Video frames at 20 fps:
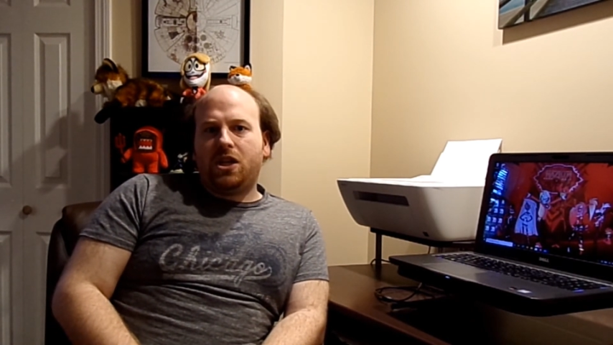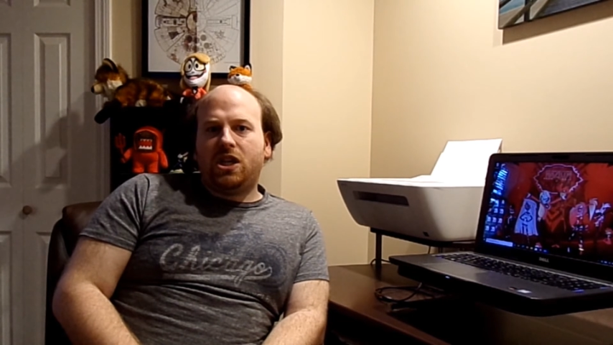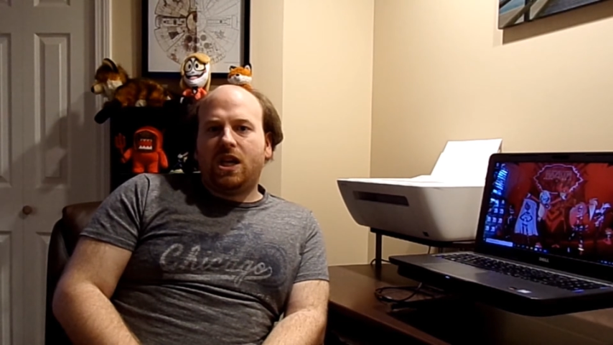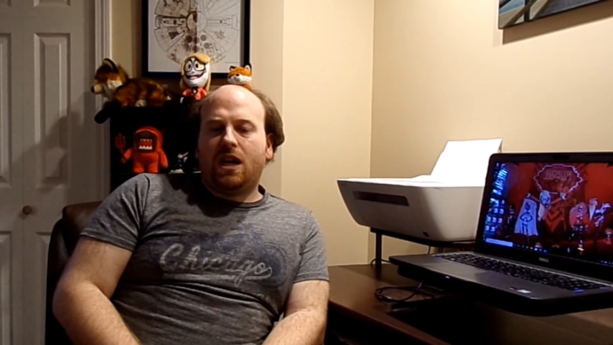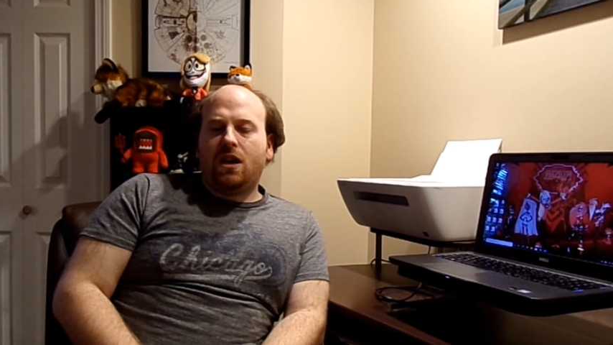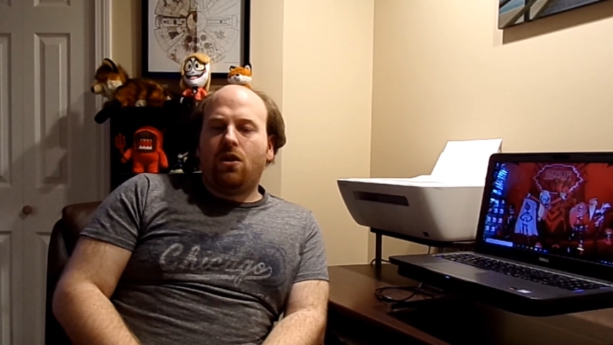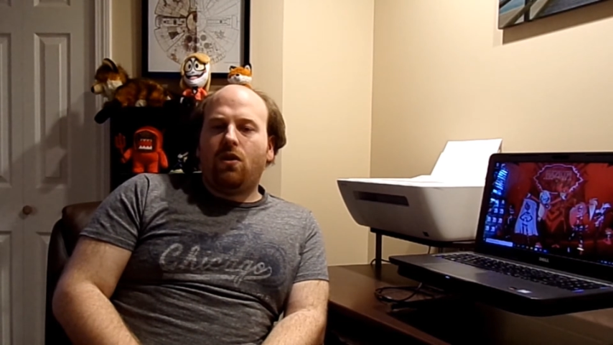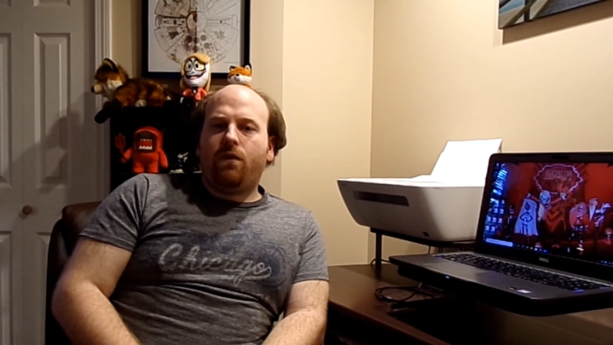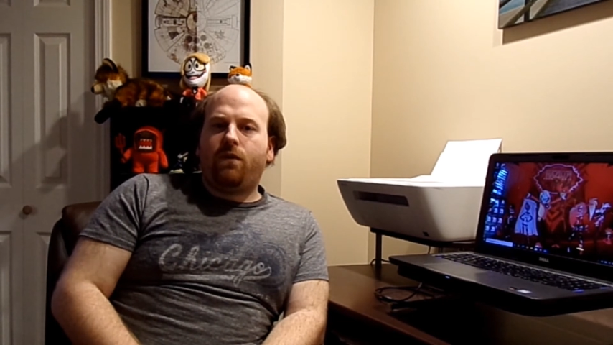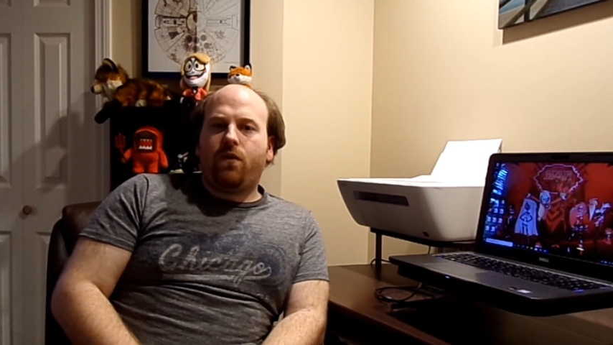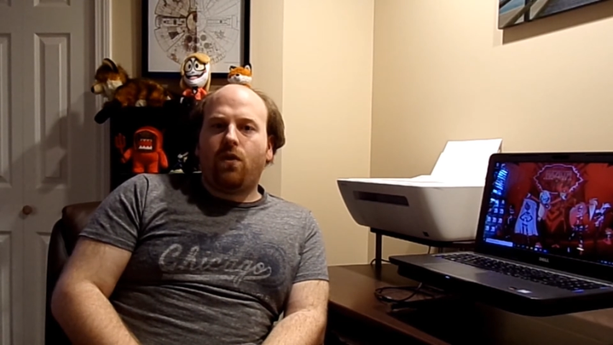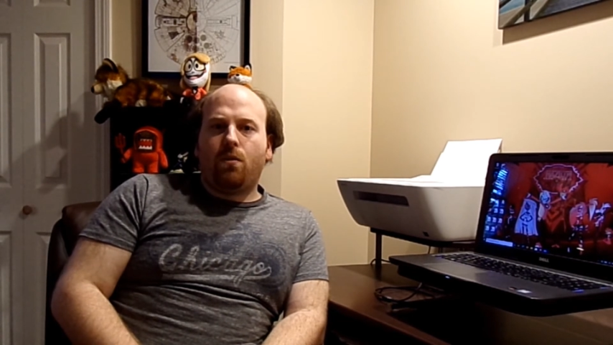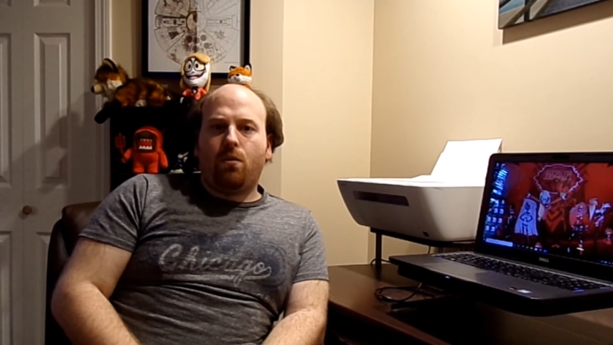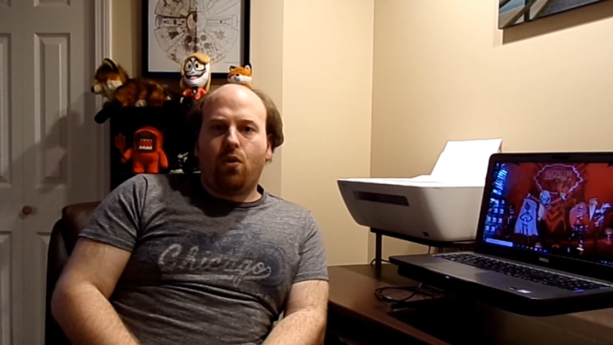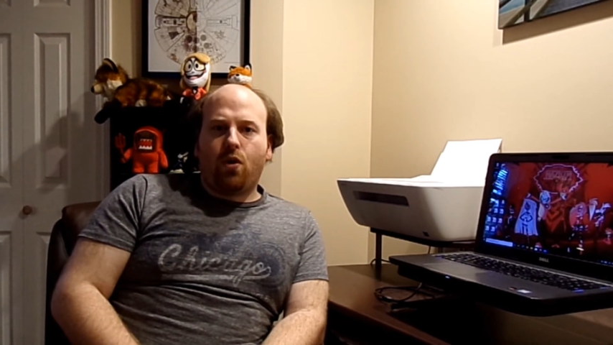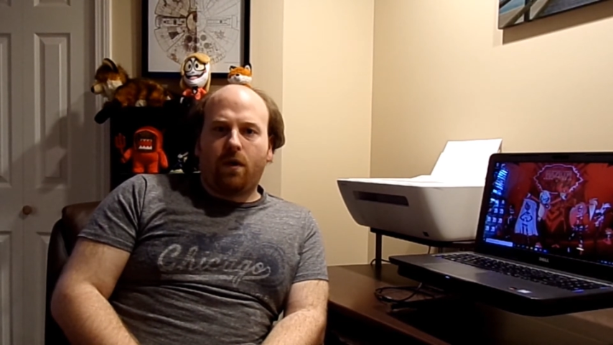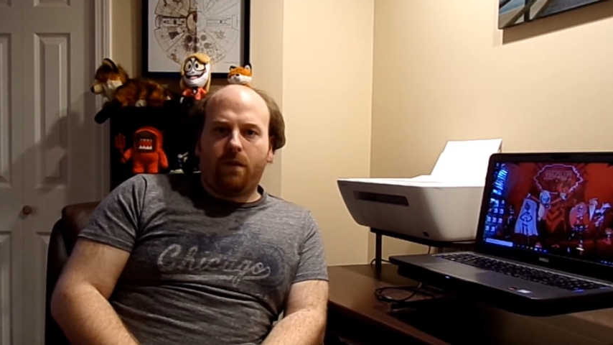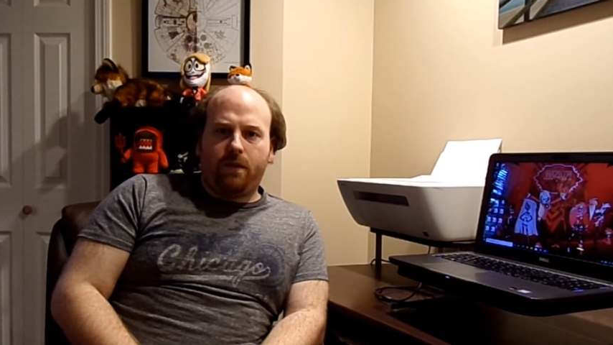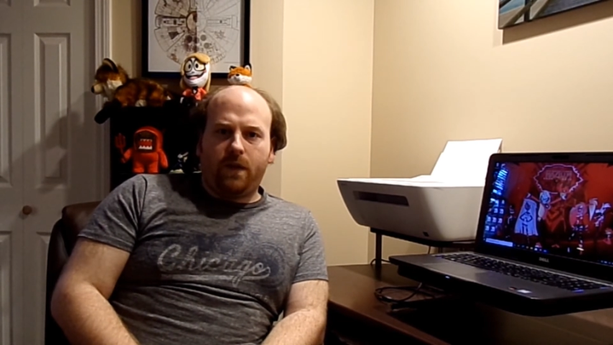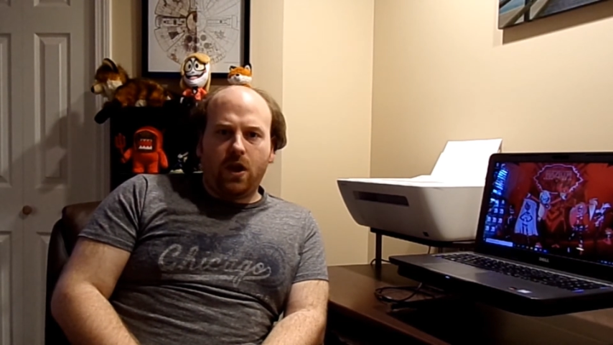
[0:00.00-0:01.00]
channel for
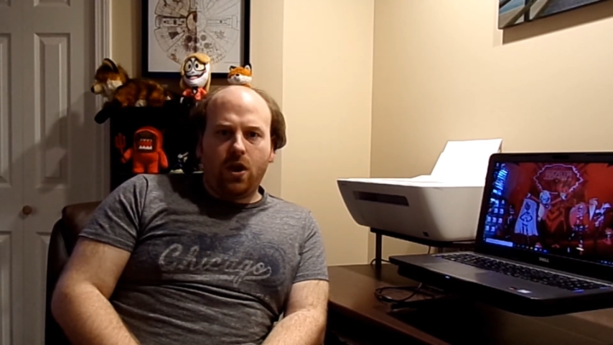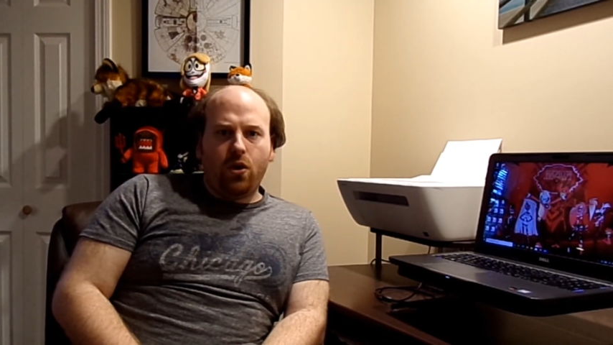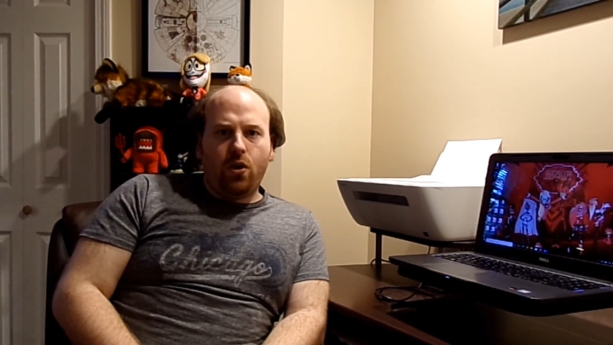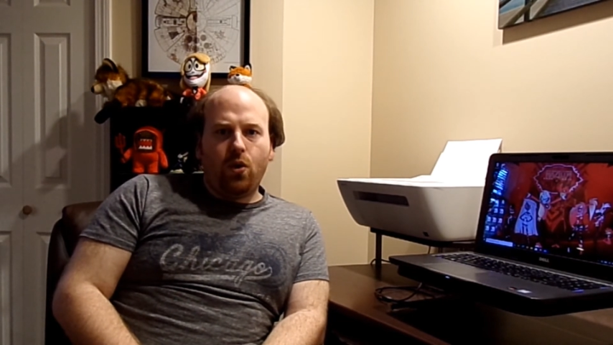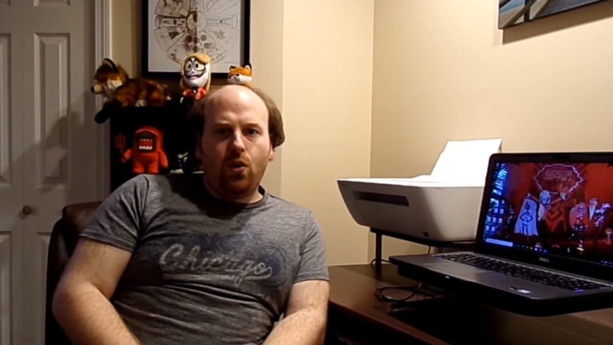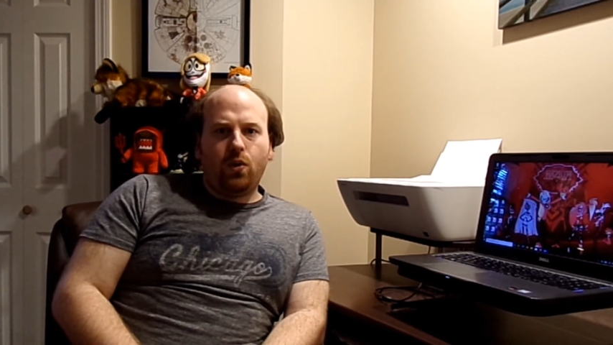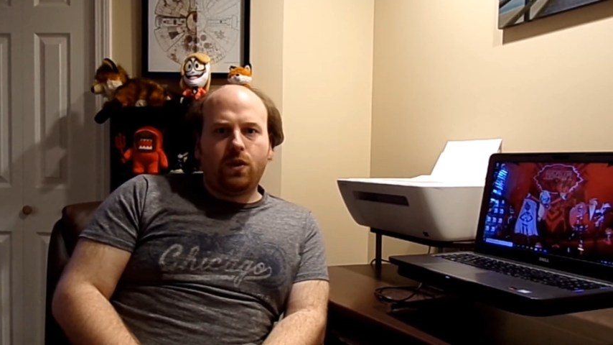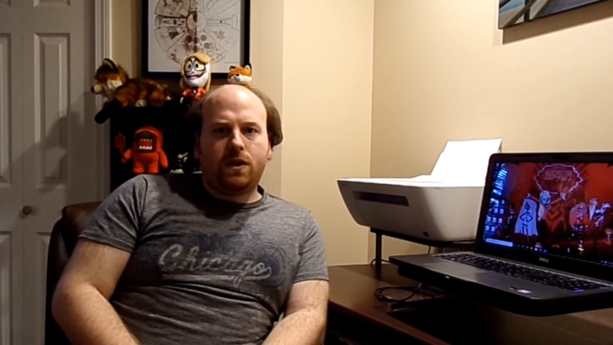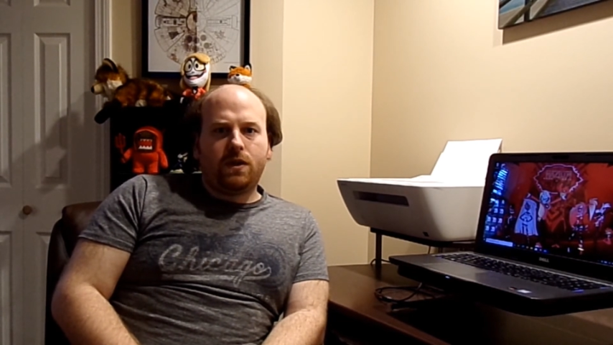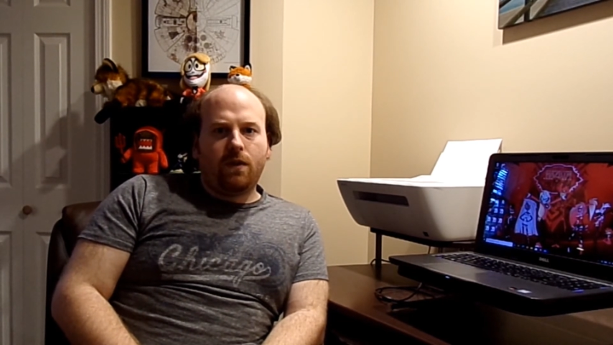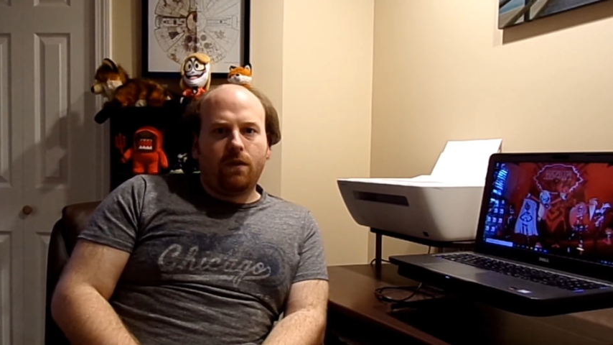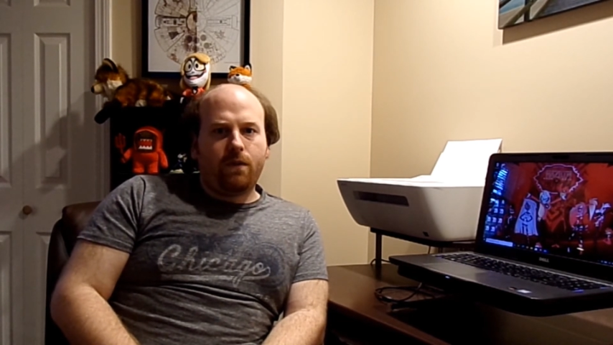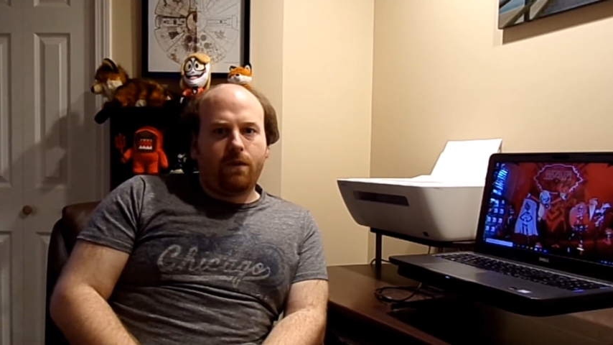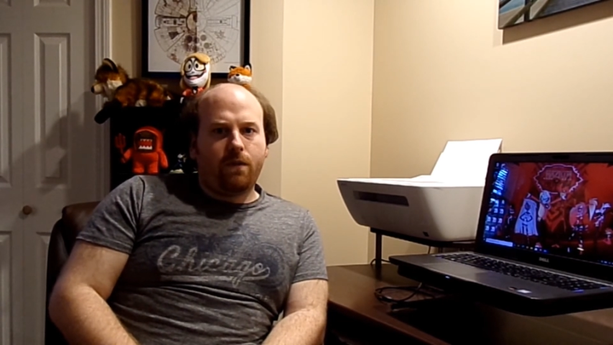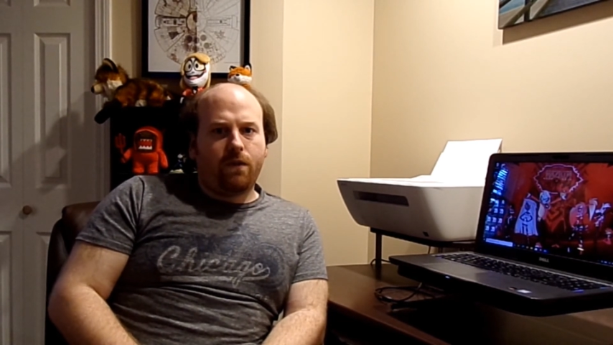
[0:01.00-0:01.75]
more views,